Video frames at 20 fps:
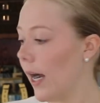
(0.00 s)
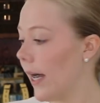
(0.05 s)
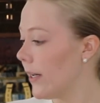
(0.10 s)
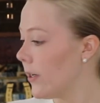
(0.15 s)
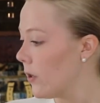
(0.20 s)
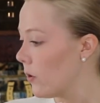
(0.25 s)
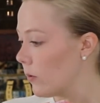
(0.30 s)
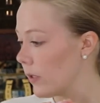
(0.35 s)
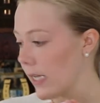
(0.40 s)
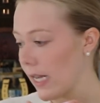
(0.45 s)

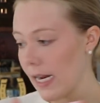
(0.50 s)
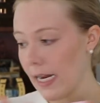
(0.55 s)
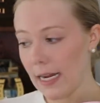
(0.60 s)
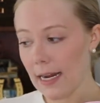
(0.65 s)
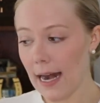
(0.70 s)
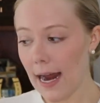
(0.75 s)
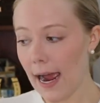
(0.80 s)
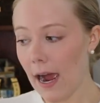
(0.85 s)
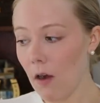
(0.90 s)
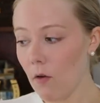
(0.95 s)
I don't
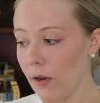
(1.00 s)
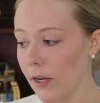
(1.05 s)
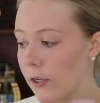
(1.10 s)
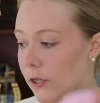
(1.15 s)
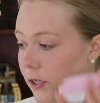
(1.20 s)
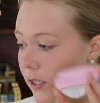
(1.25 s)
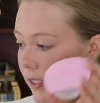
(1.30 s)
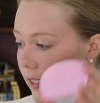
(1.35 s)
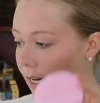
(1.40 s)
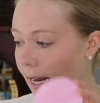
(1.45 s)
take it out, it
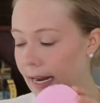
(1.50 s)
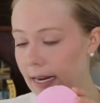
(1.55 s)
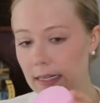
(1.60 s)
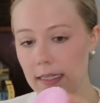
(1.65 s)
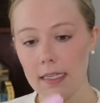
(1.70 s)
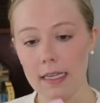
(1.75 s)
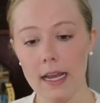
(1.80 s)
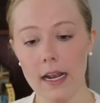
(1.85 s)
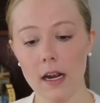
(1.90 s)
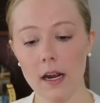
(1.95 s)
just
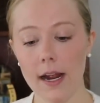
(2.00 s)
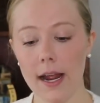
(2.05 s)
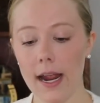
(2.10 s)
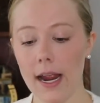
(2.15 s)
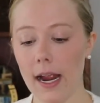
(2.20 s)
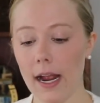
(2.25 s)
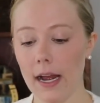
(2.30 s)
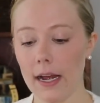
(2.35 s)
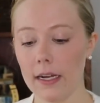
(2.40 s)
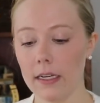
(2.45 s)
stays there,
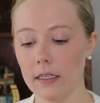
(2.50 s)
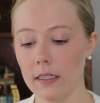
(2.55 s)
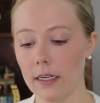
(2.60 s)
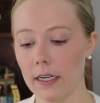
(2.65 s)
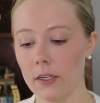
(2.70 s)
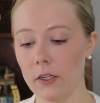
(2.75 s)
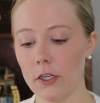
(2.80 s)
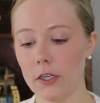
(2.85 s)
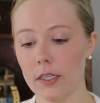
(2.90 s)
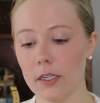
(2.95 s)
and
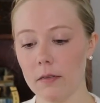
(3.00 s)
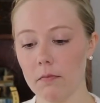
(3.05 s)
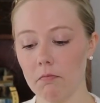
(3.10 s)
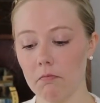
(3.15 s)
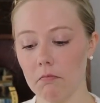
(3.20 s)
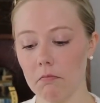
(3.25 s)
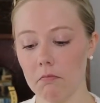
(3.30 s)
this